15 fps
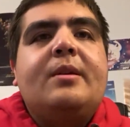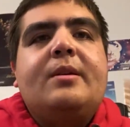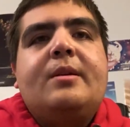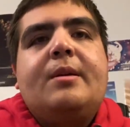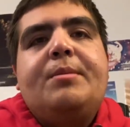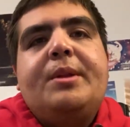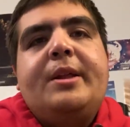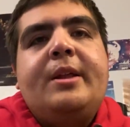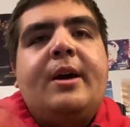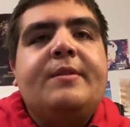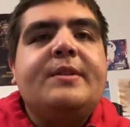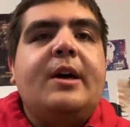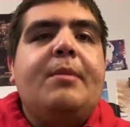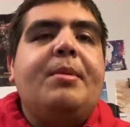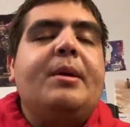Completely off
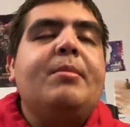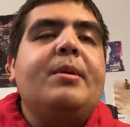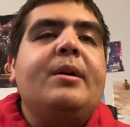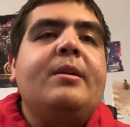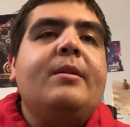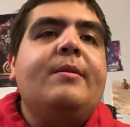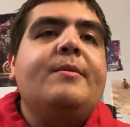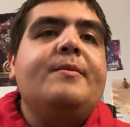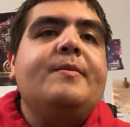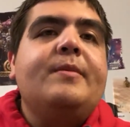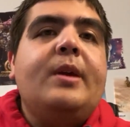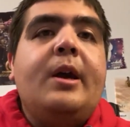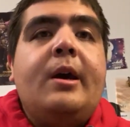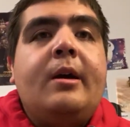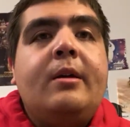topic, but
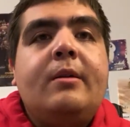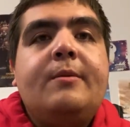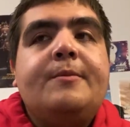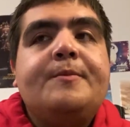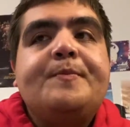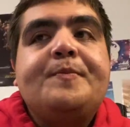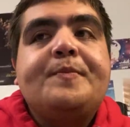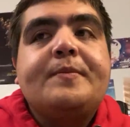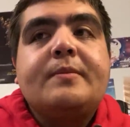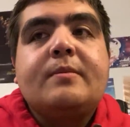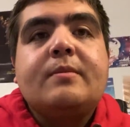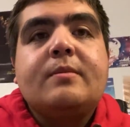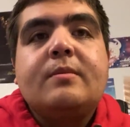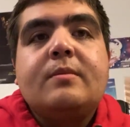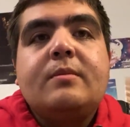yeah.
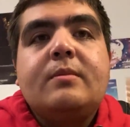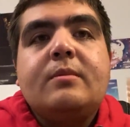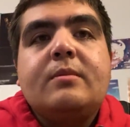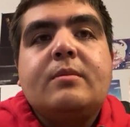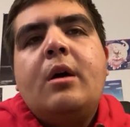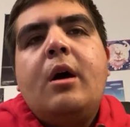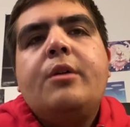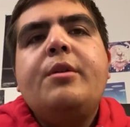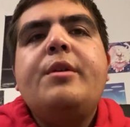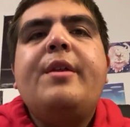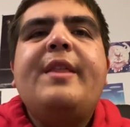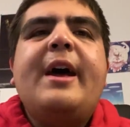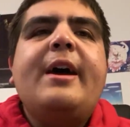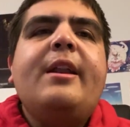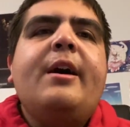Other than
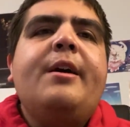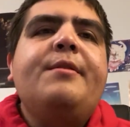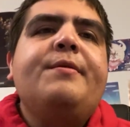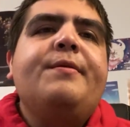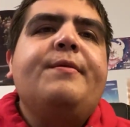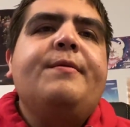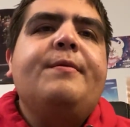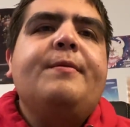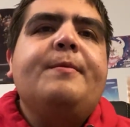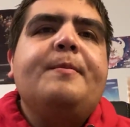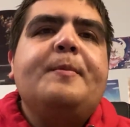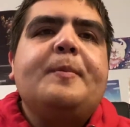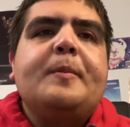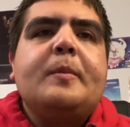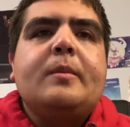that,
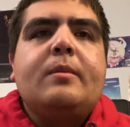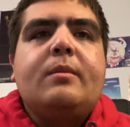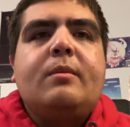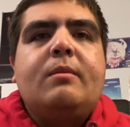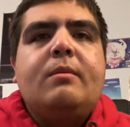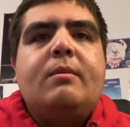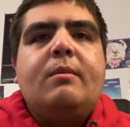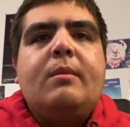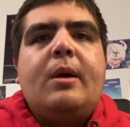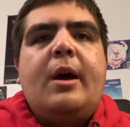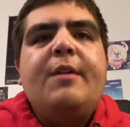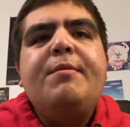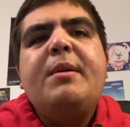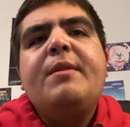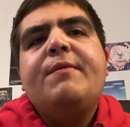
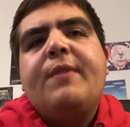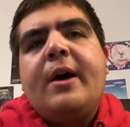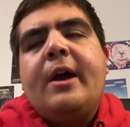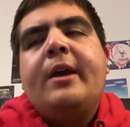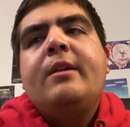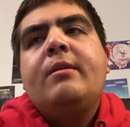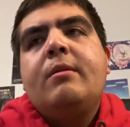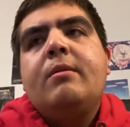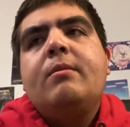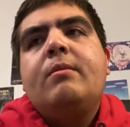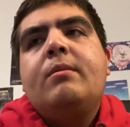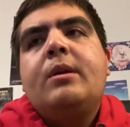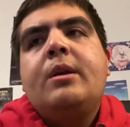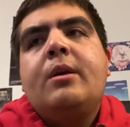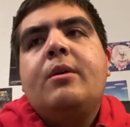I've been fine,
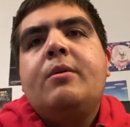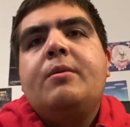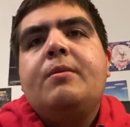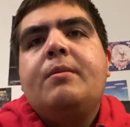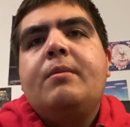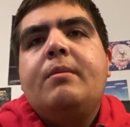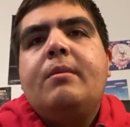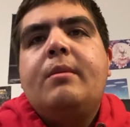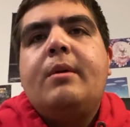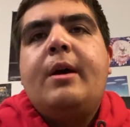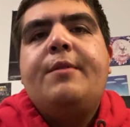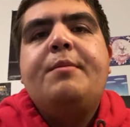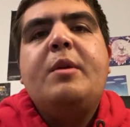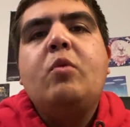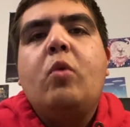
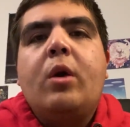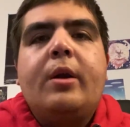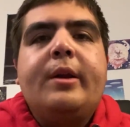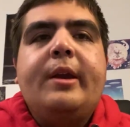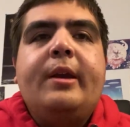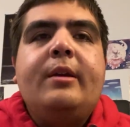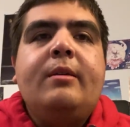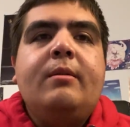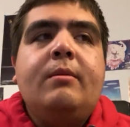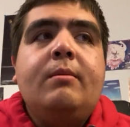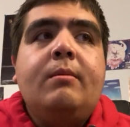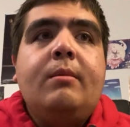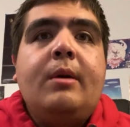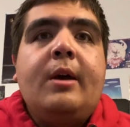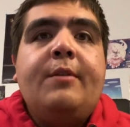I've been working.
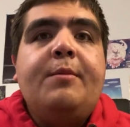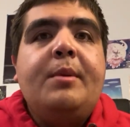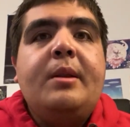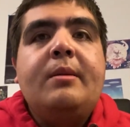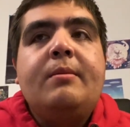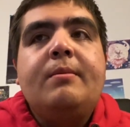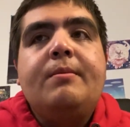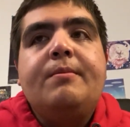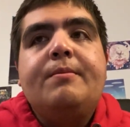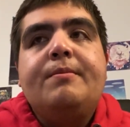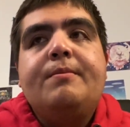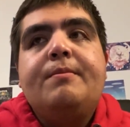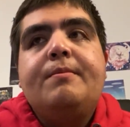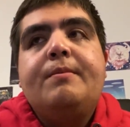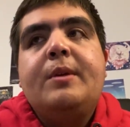I've been
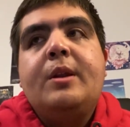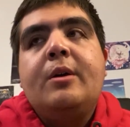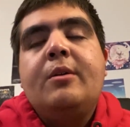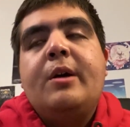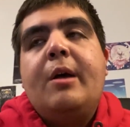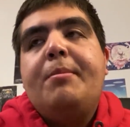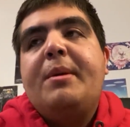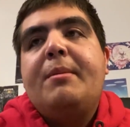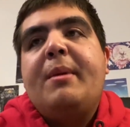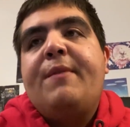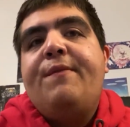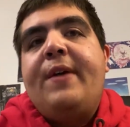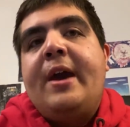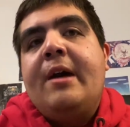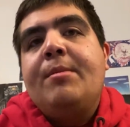helping my
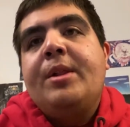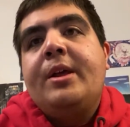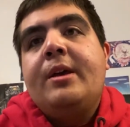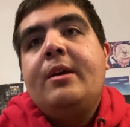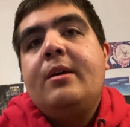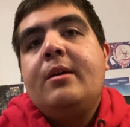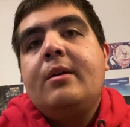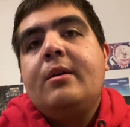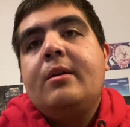family,